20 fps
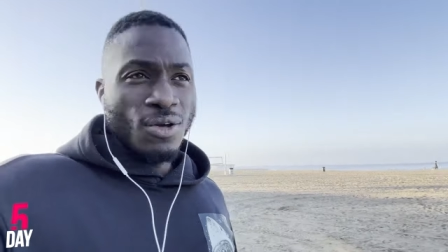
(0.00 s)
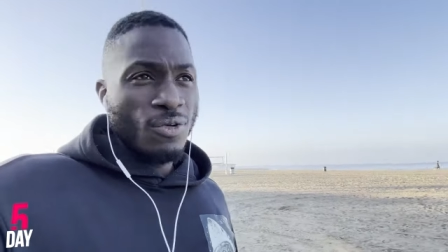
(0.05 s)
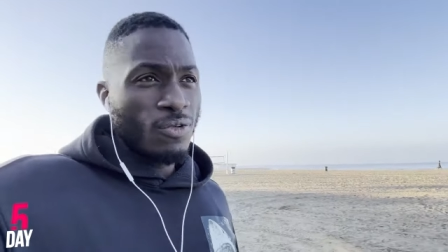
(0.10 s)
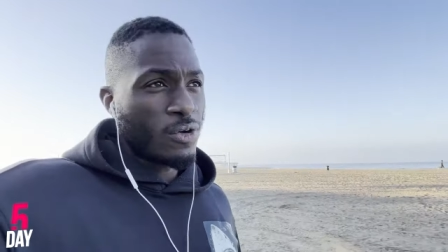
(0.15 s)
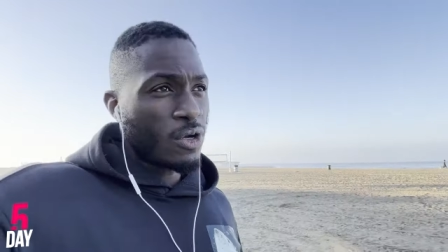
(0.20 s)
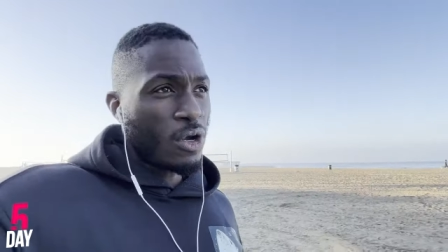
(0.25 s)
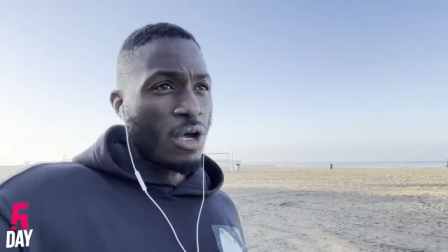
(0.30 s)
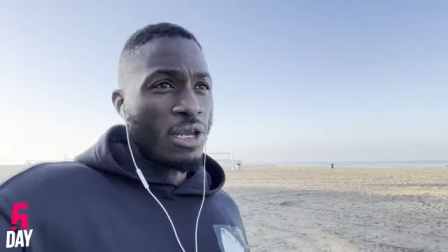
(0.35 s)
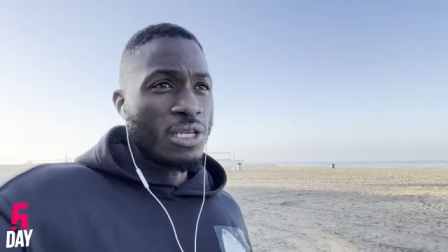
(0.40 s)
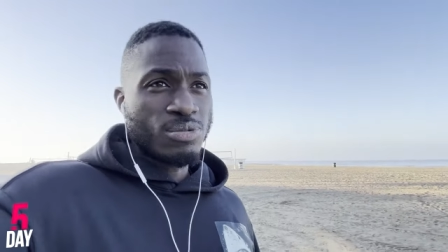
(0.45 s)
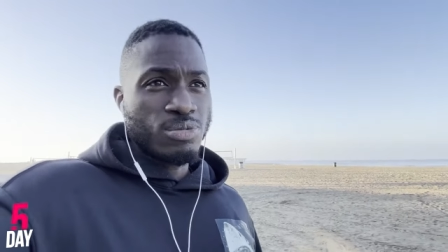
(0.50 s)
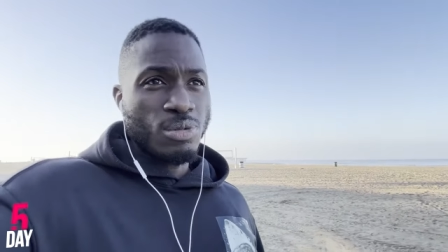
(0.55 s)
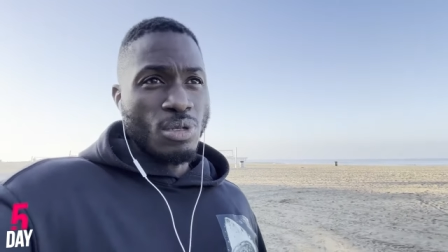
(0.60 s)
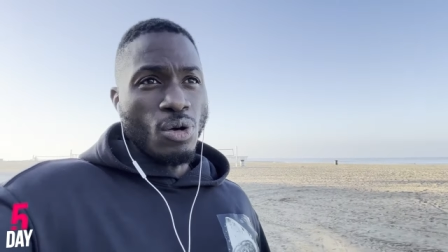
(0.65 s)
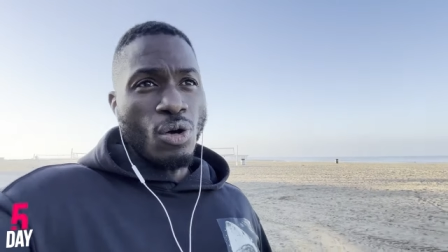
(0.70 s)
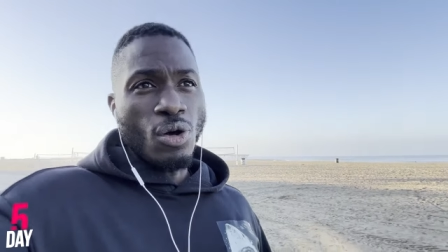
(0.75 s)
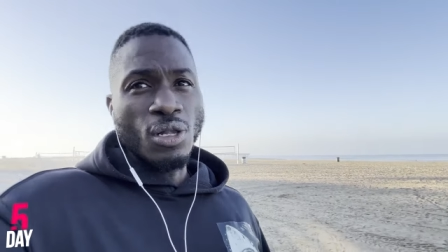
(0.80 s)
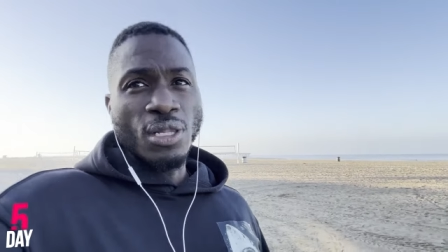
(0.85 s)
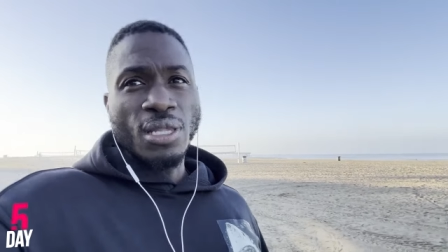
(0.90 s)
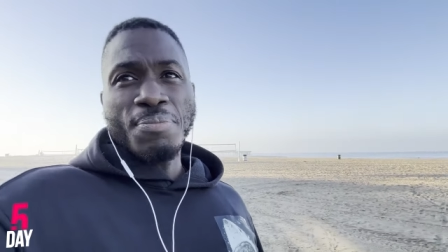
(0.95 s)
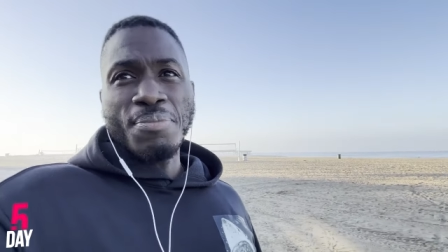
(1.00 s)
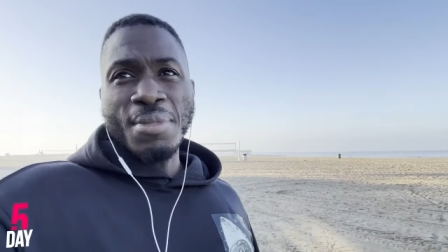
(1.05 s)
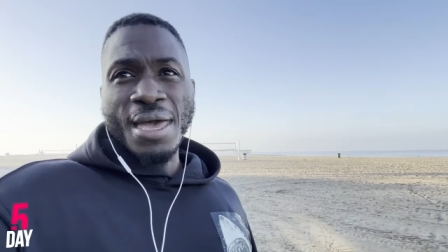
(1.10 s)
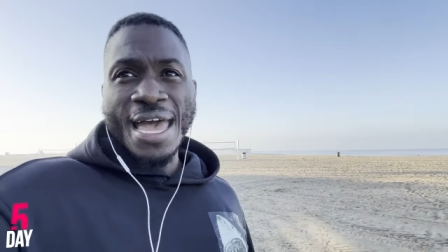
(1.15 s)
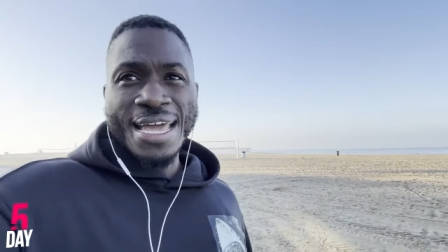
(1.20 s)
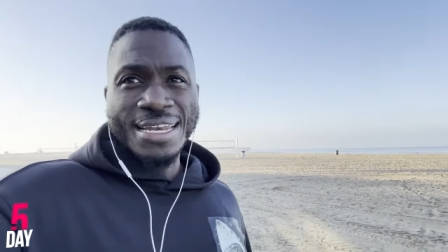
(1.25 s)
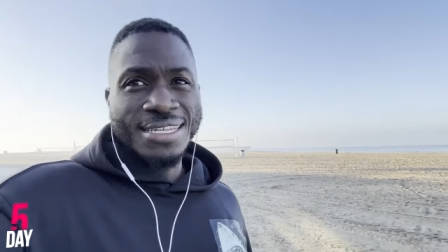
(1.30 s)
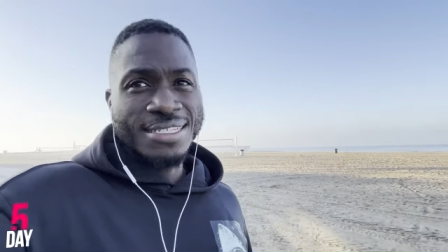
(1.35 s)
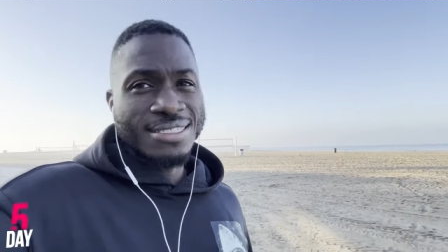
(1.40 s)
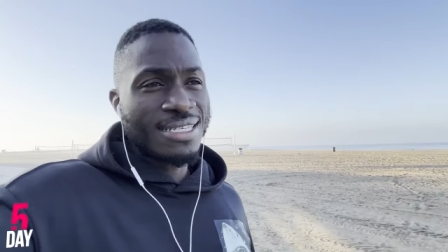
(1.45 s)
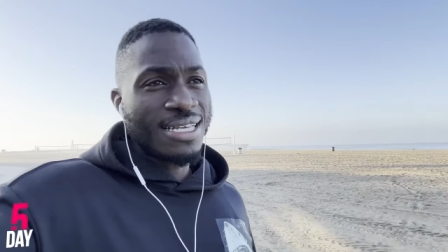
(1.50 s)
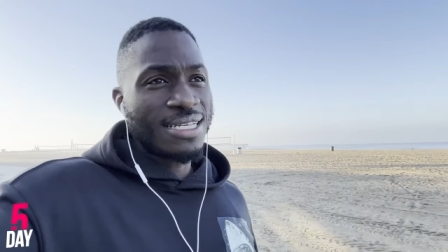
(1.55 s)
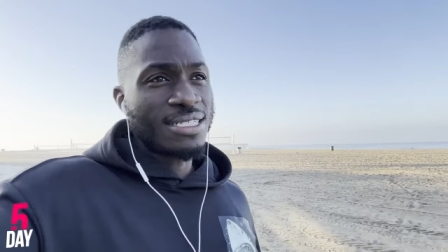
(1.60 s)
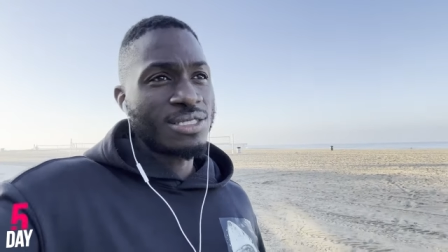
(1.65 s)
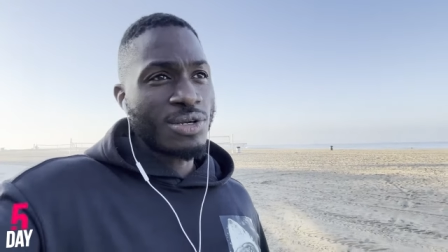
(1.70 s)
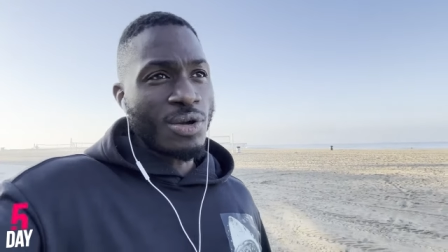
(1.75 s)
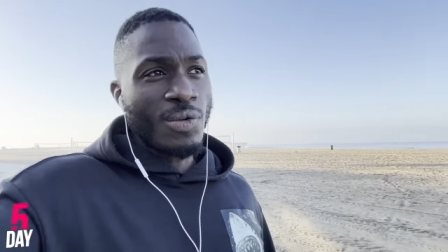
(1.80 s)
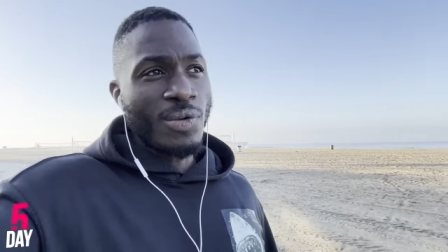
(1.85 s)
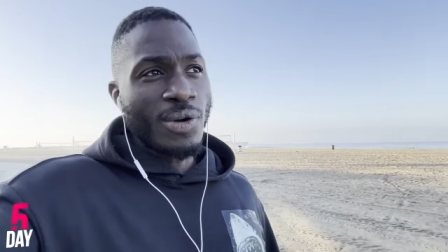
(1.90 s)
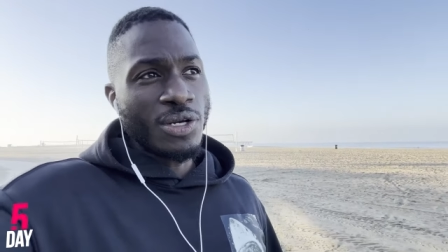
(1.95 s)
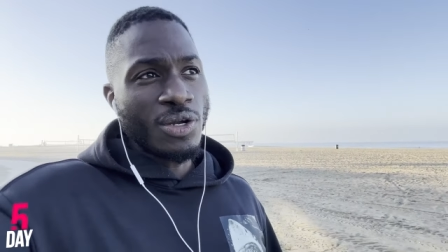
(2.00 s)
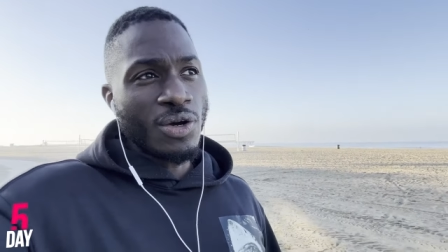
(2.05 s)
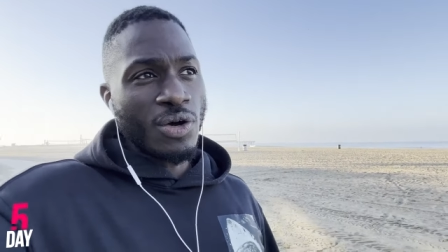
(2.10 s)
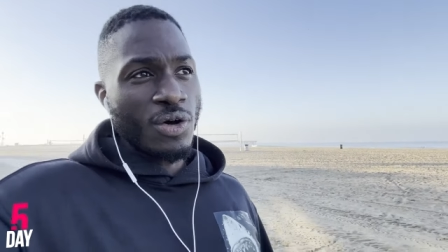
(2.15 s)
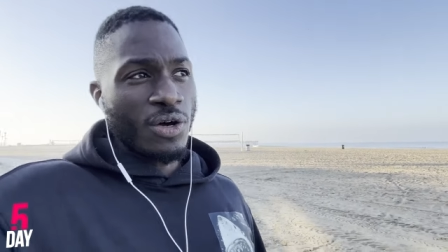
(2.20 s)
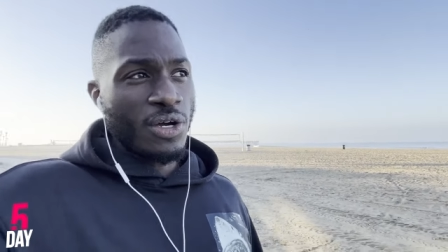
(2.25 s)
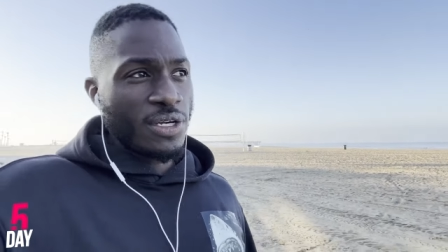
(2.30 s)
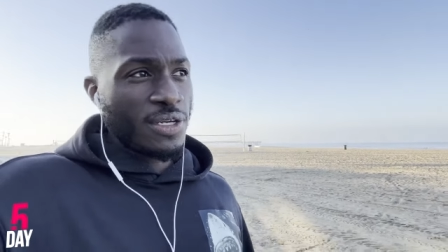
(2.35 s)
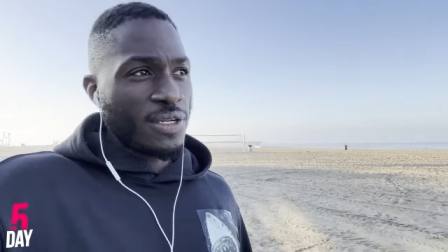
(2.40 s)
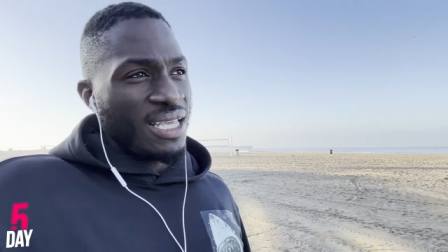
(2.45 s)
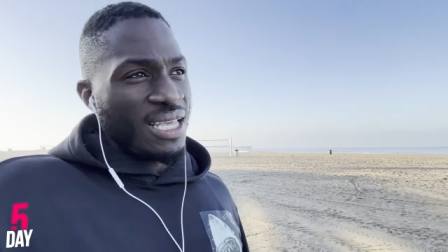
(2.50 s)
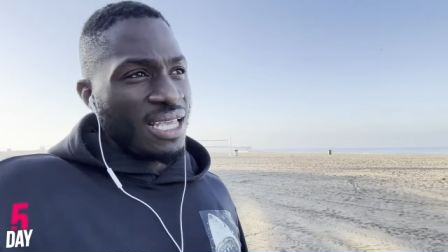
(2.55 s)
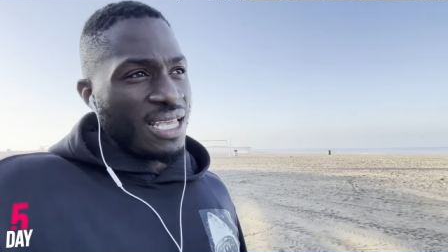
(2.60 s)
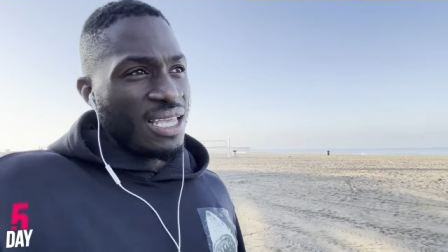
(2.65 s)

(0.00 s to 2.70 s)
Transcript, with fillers: Regardless of all the madness that's going on